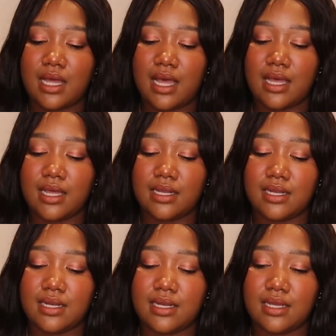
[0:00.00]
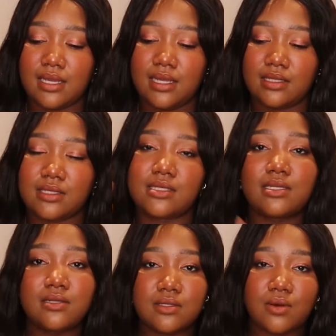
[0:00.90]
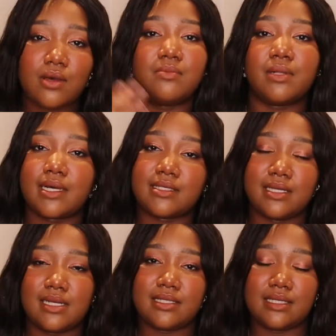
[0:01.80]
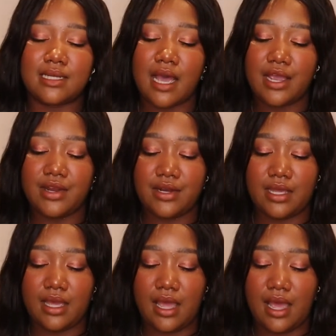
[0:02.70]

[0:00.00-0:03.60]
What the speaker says: and it's still so complex in its entirety,